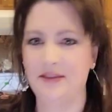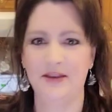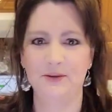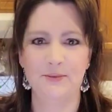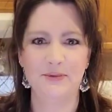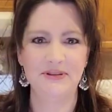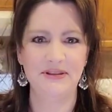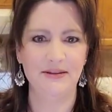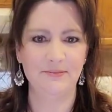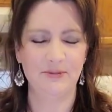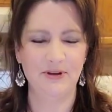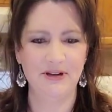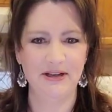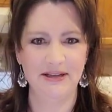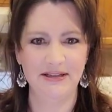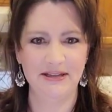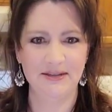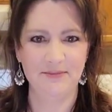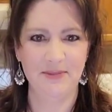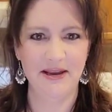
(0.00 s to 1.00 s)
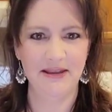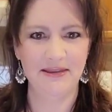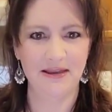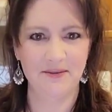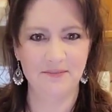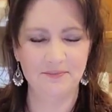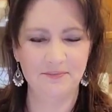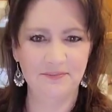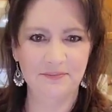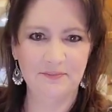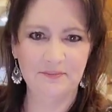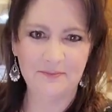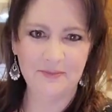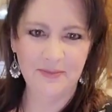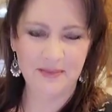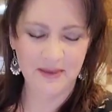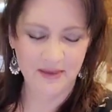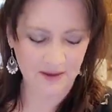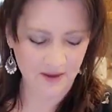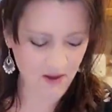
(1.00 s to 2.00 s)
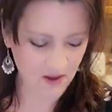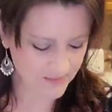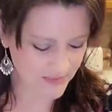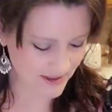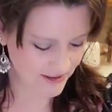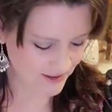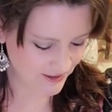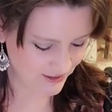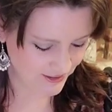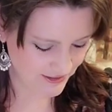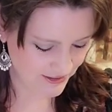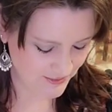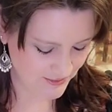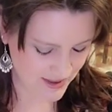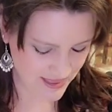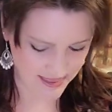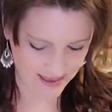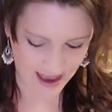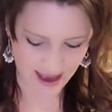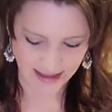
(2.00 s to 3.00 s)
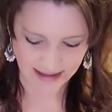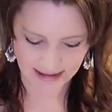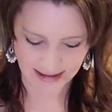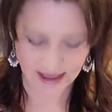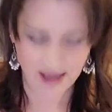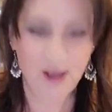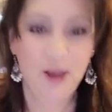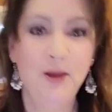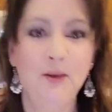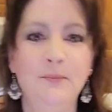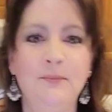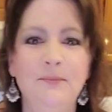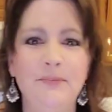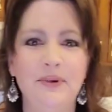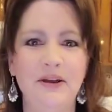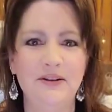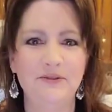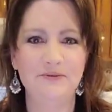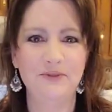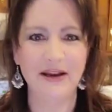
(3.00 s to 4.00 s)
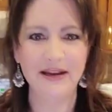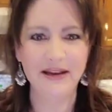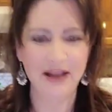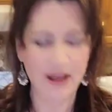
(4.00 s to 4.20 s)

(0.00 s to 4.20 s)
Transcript: once I'm ready to make them, I'll make hers with that. But right now